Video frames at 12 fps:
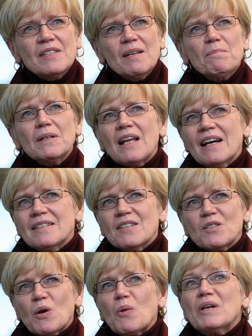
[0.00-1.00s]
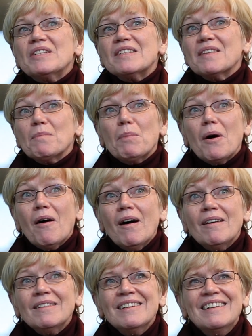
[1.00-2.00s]
symbolizes going to the
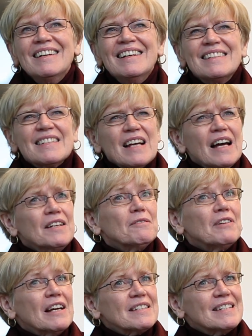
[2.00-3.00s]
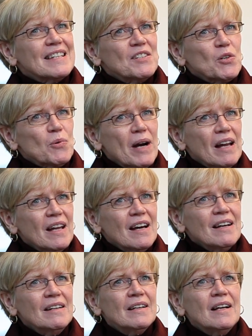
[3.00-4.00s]
ball. It's kind of like
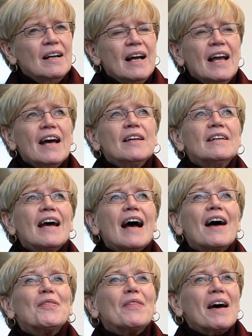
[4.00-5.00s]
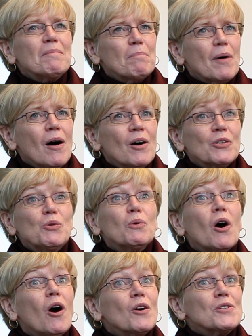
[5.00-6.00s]
Cinderella. And at that ball, you
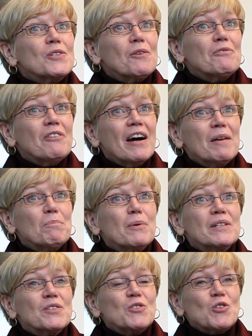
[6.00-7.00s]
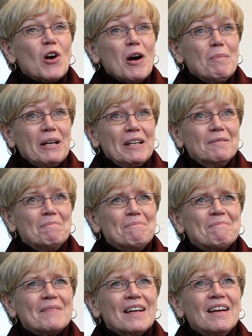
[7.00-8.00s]
will also find Prince Charming.
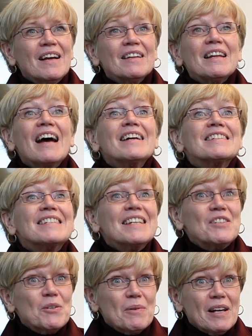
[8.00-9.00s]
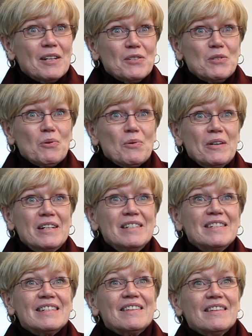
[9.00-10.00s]
Like Cinderella
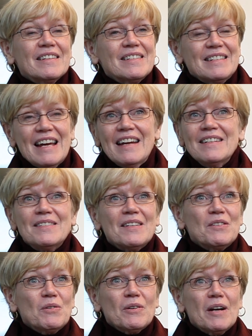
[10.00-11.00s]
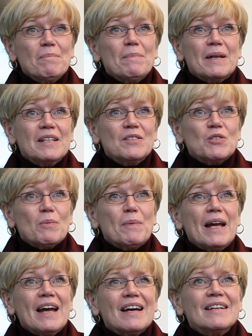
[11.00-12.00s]
stories in the States and Europe and in
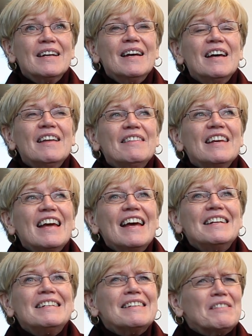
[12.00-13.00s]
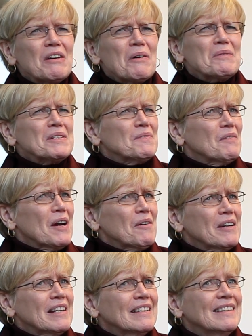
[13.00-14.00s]
Japan, the ending, though, is
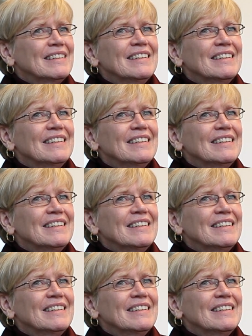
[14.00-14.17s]
very